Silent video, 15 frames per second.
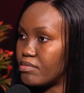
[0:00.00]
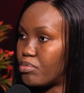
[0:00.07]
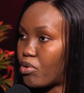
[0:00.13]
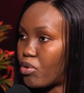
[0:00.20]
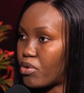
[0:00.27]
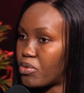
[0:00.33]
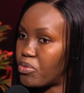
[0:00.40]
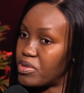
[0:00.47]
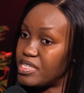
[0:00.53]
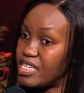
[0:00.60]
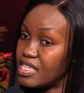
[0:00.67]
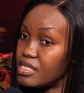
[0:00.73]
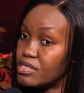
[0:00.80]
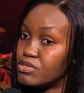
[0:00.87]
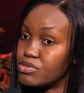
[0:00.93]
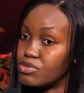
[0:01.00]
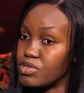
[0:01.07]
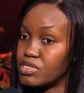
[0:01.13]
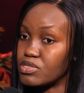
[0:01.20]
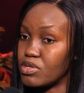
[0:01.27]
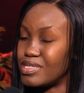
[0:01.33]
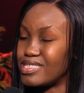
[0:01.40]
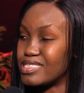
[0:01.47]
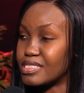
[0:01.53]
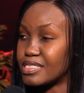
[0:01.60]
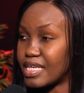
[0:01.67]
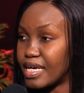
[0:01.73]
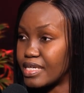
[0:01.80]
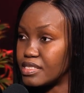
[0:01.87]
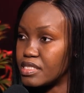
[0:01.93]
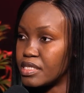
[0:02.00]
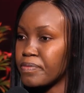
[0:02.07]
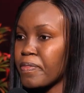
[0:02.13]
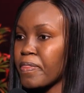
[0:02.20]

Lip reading: bulk. What they need to do is understand.